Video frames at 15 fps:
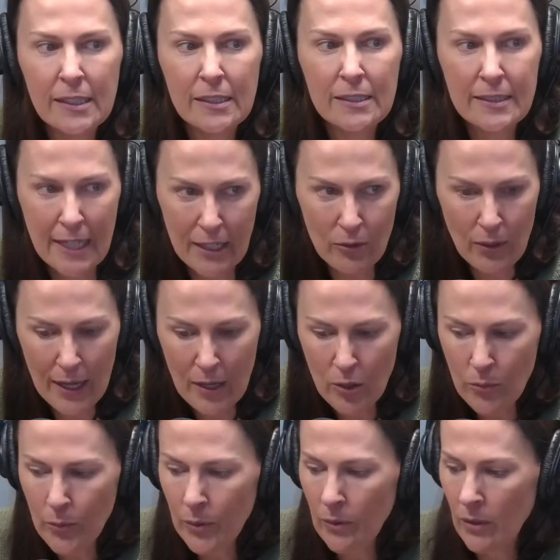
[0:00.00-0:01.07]
They don't
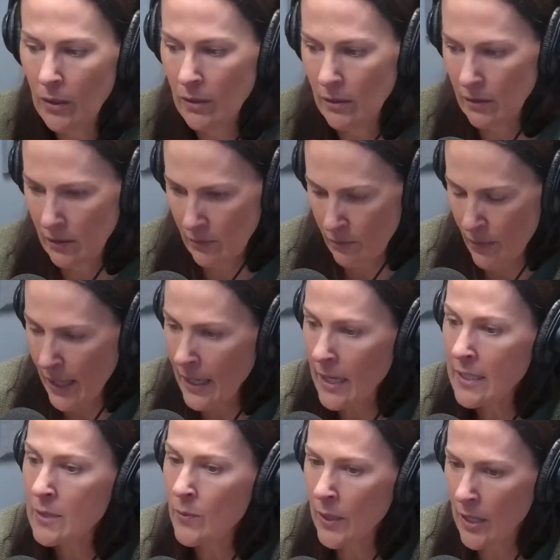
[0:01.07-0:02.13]
help. My
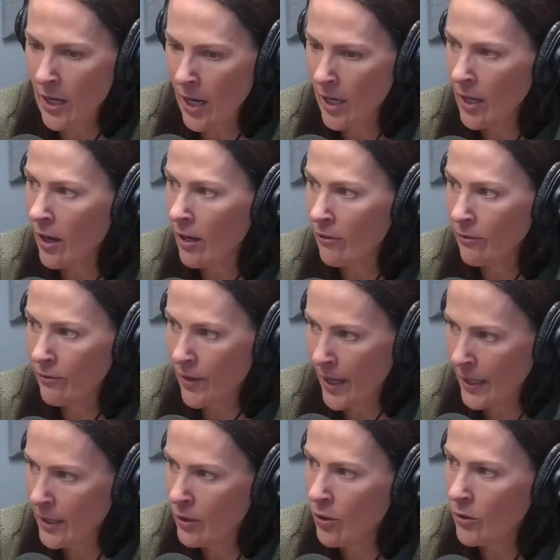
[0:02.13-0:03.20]
husband and I are
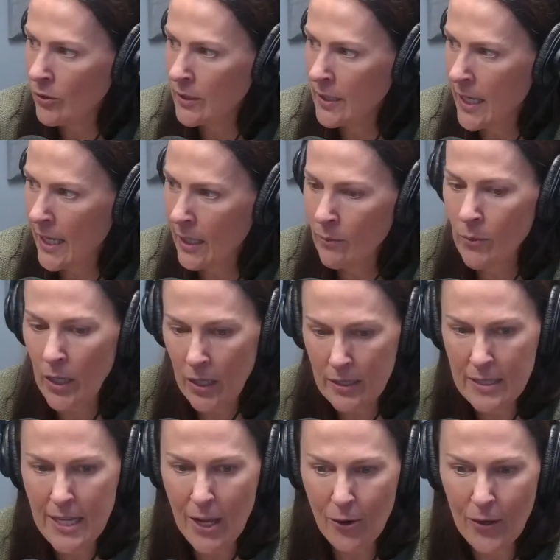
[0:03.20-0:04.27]
fighting all the time because
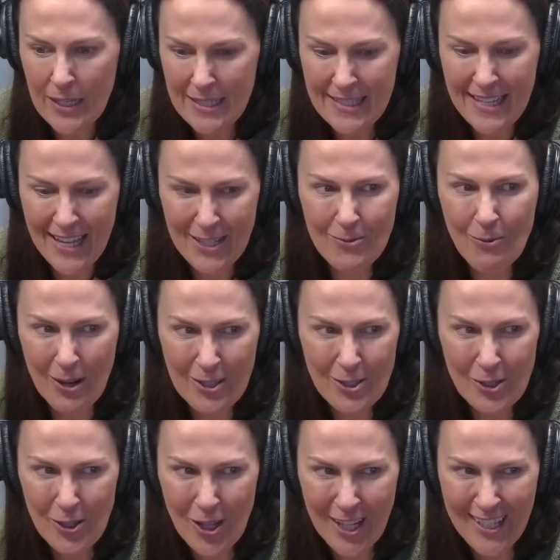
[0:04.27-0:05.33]
now he says, where's
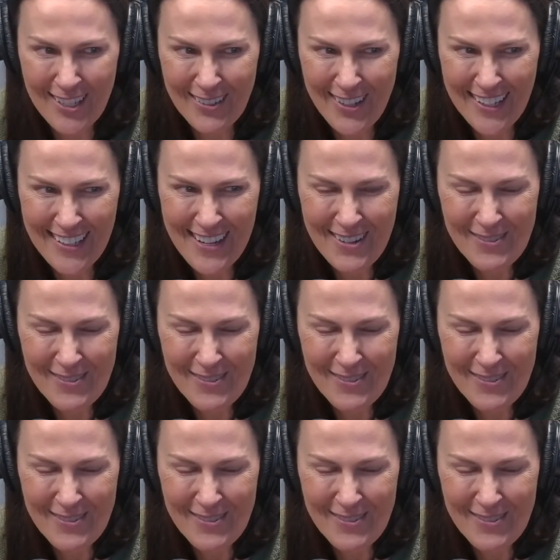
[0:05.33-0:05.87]
Claudia right now?